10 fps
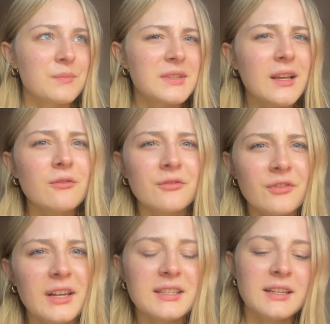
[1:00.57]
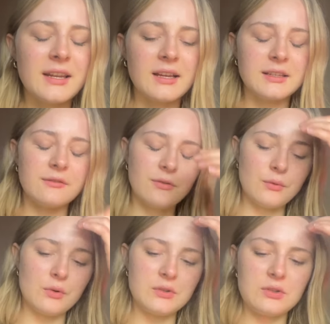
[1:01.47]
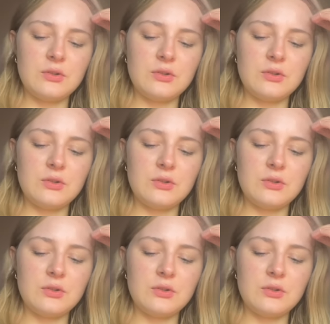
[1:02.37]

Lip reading: self-inflicting negative thoughts